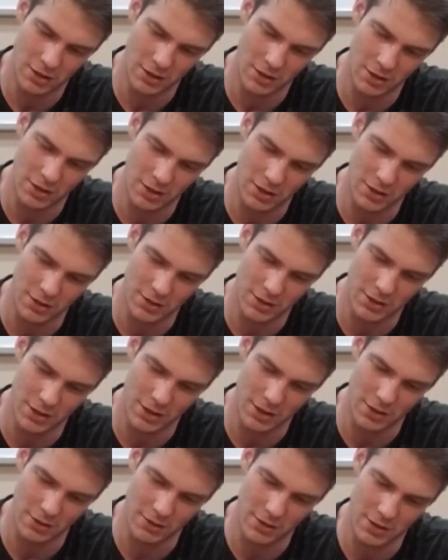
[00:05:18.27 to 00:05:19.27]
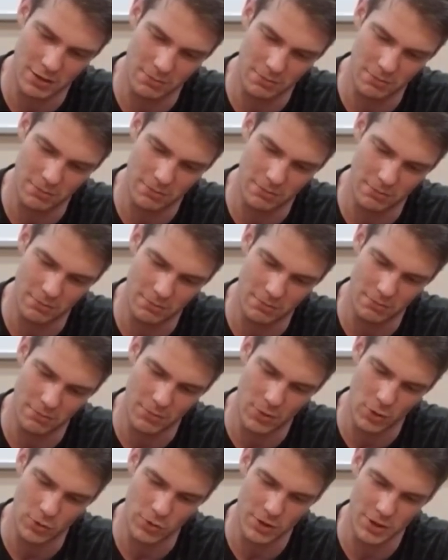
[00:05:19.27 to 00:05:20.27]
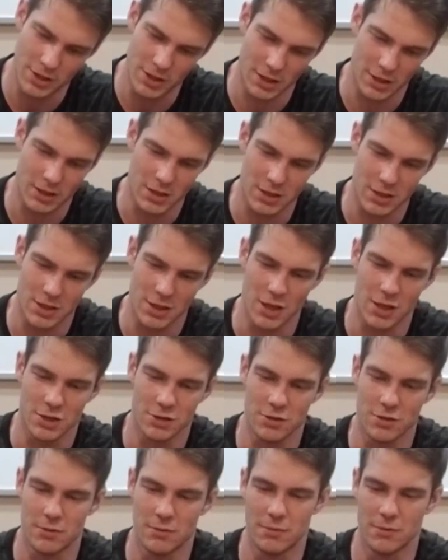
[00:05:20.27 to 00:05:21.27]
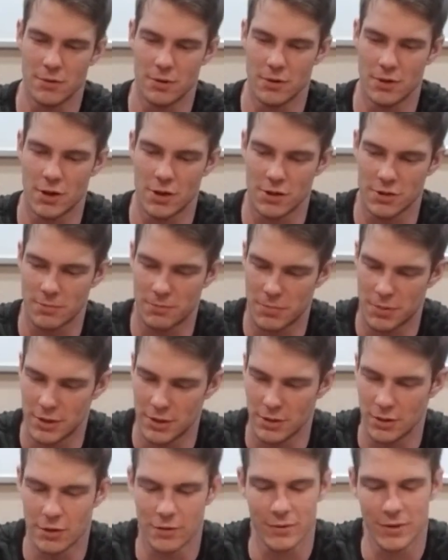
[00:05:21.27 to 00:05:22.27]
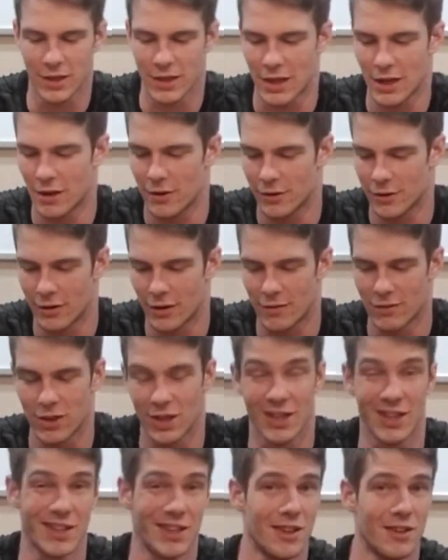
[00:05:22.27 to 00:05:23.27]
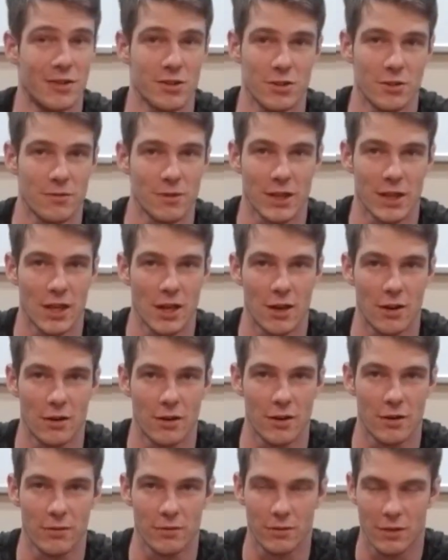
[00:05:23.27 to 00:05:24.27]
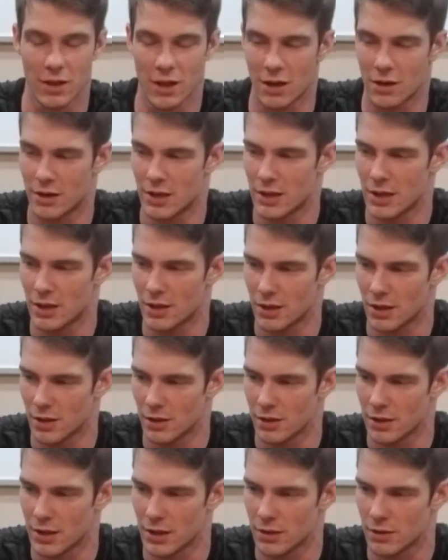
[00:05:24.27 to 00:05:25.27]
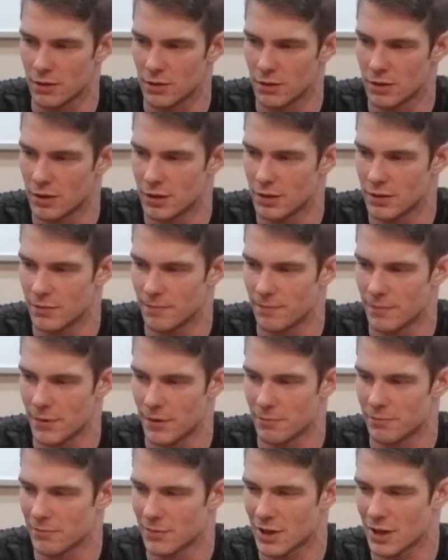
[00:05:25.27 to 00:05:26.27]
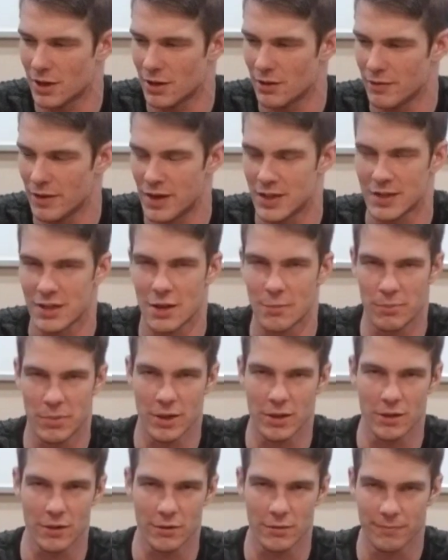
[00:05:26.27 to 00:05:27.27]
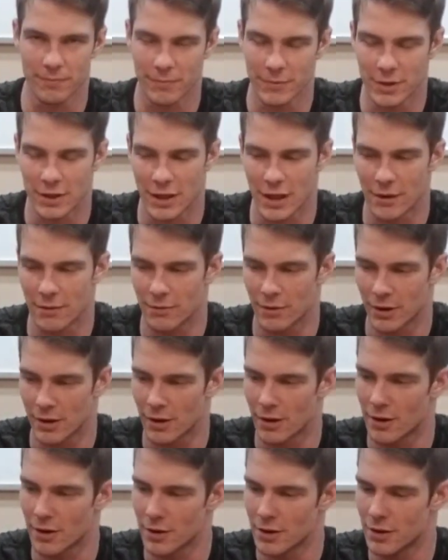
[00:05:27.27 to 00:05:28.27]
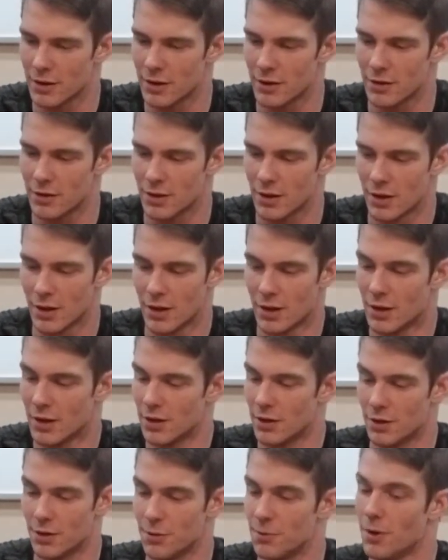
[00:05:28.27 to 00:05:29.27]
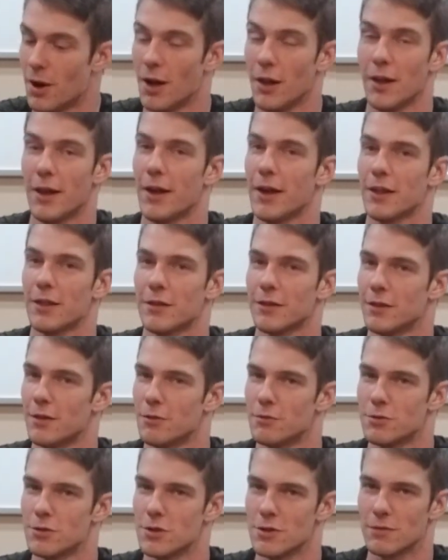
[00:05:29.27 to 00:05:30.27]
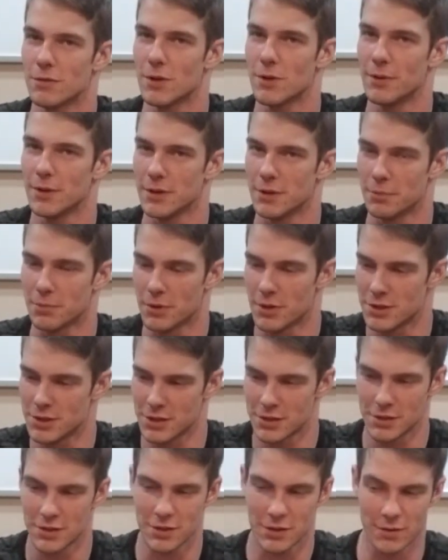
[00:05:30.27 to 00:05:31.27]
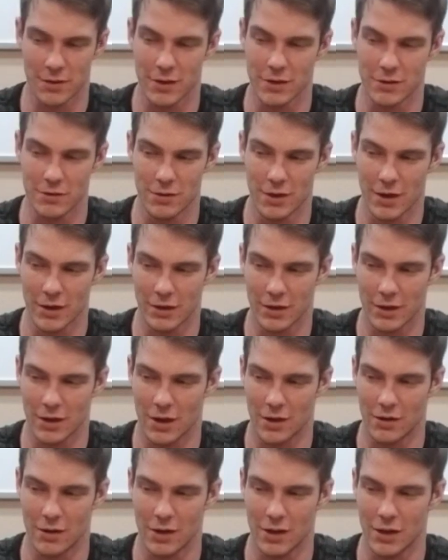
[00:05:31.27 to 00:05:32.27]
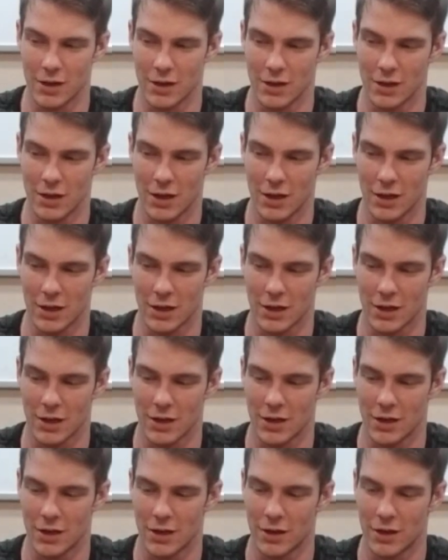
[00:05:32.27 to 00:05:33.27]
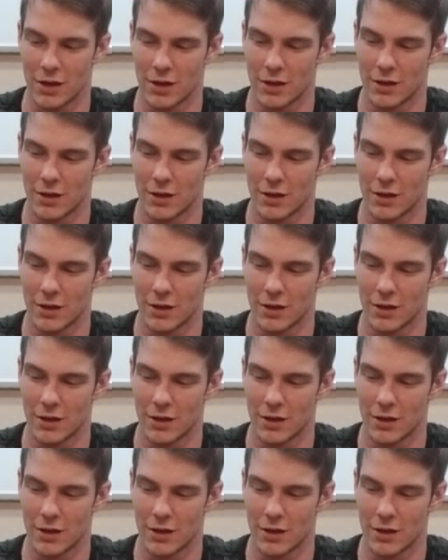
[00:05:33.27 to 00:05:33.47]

That's it's a motion sickness, nausea pill over the counter. Everything in here is over the counter. I don't carry anything illegal. I'm kind of anti-pill in that regard, and do not like the notion of going to prison. So I do not carry any kind of